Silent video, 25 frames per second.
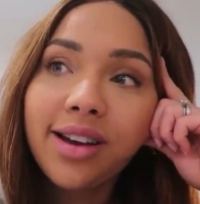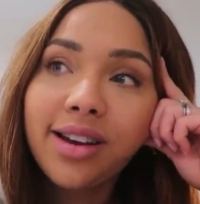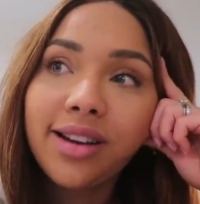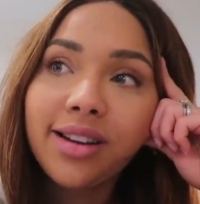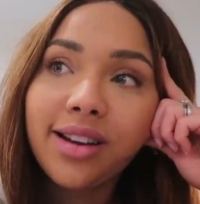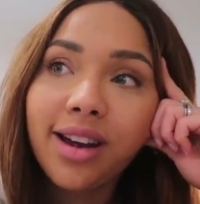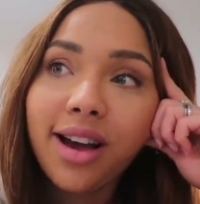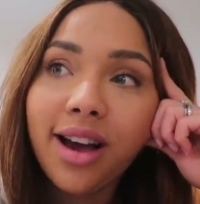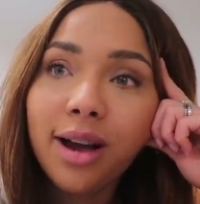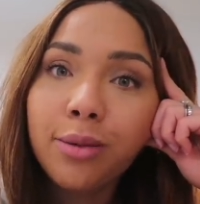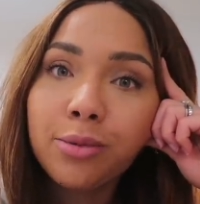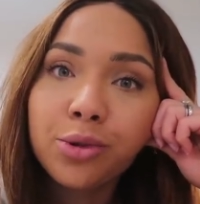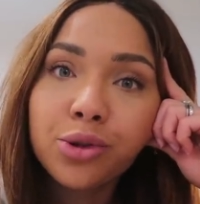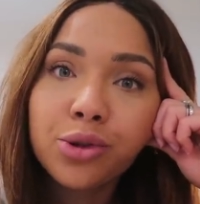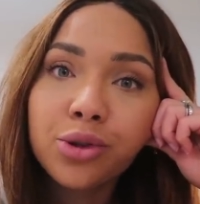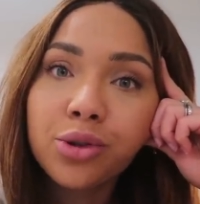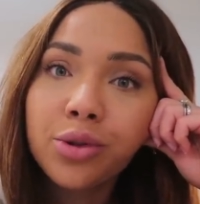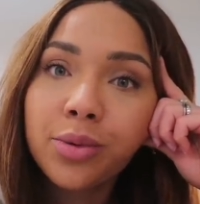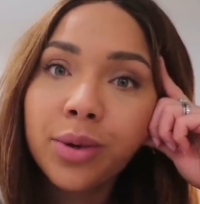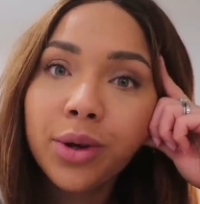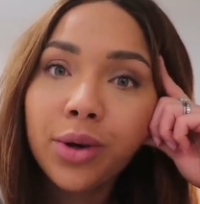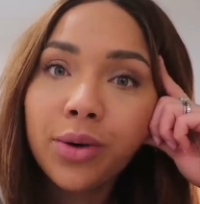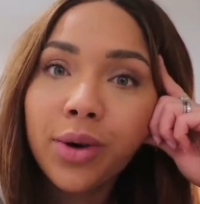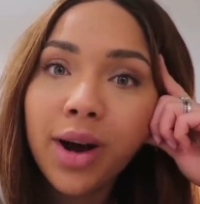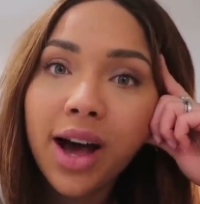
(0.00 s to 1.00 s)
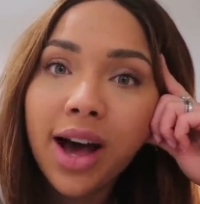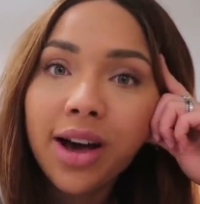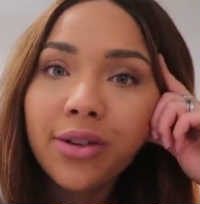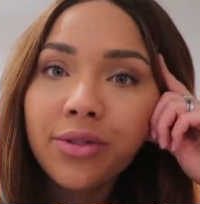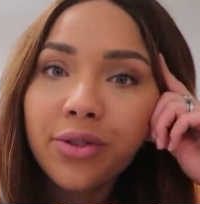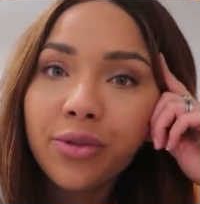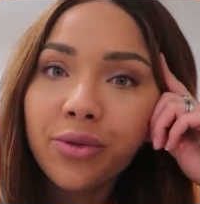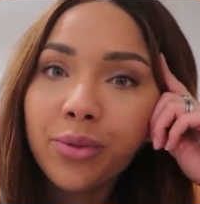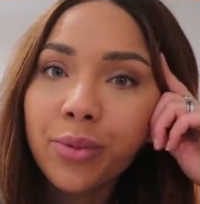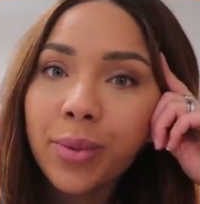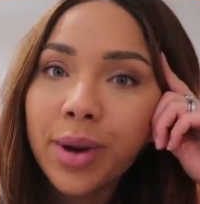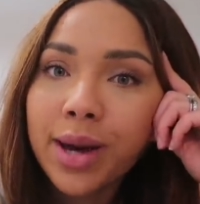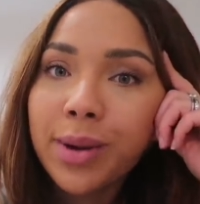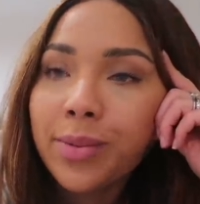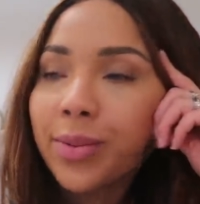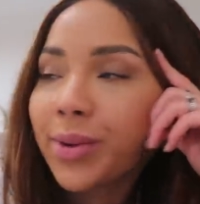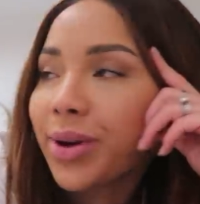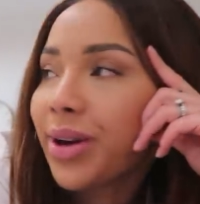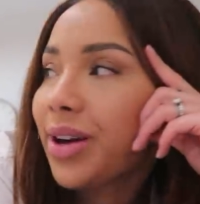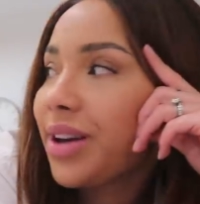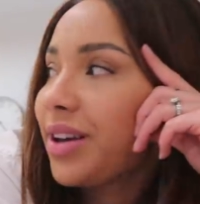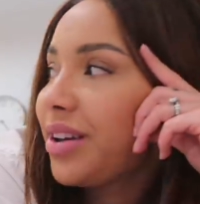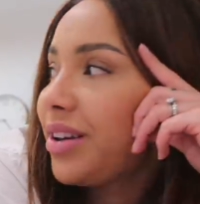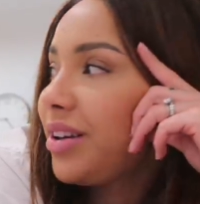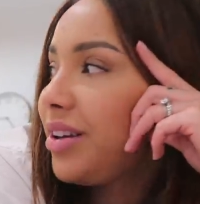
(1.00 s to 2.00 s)
Like, I'm sure we all have, haven't we?
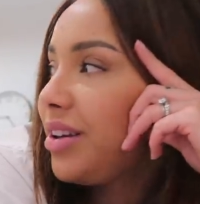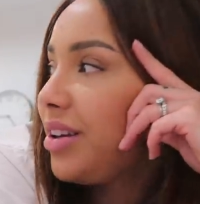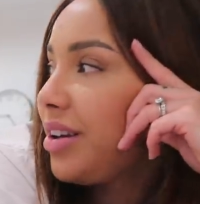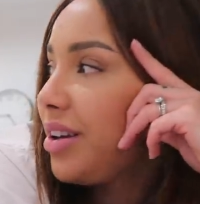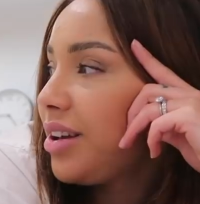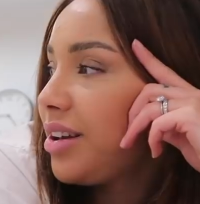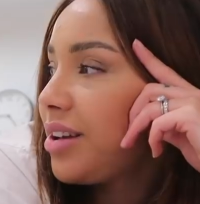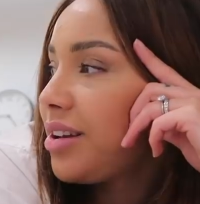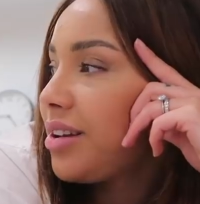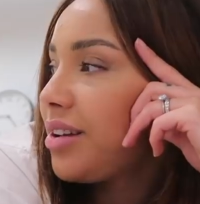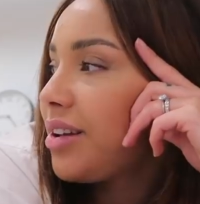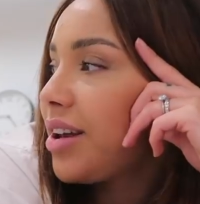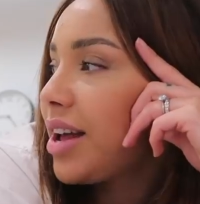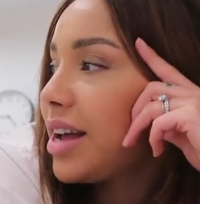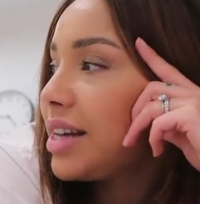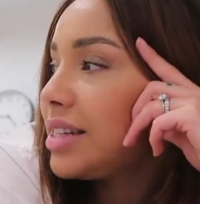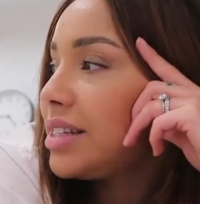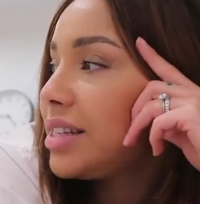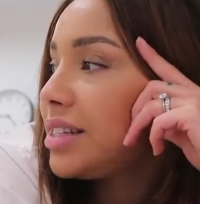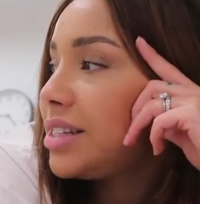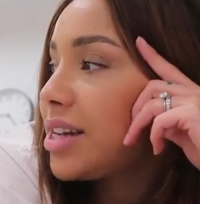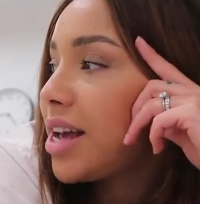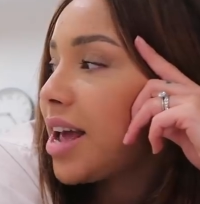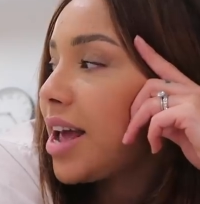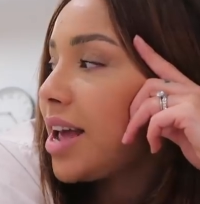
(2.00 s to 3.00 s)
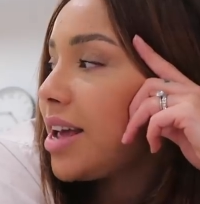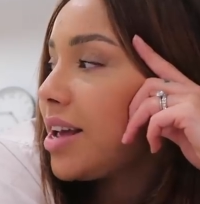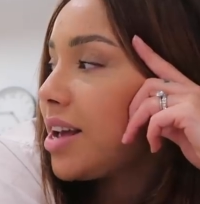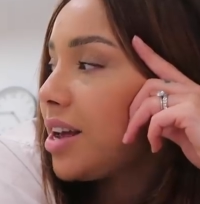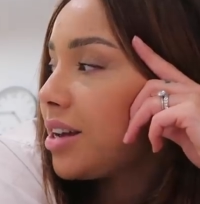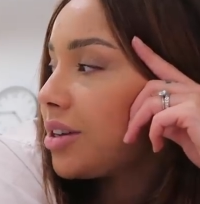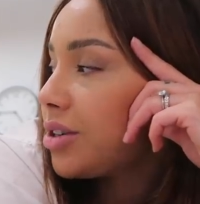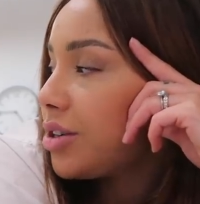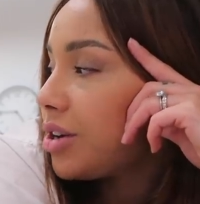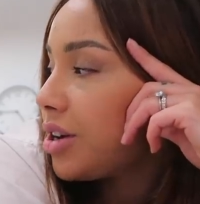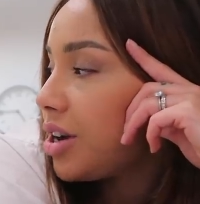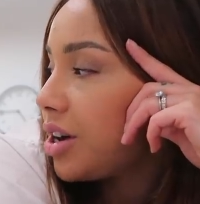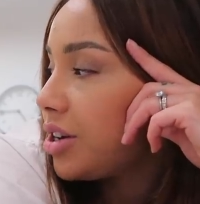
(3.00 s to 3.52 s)
But like today I